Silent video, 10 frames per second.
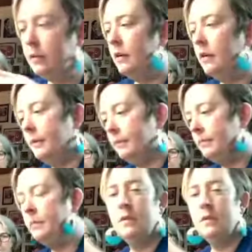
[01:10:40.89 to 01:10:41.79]
Okay,
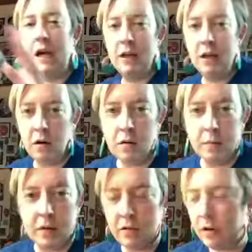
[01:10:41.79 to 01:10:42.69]
I know,
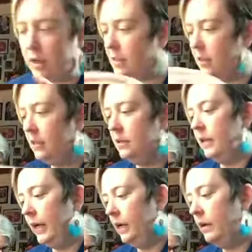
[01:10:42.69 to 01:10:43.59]
I'm a crazy
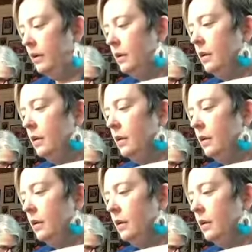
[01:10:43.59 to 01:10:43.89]
lady.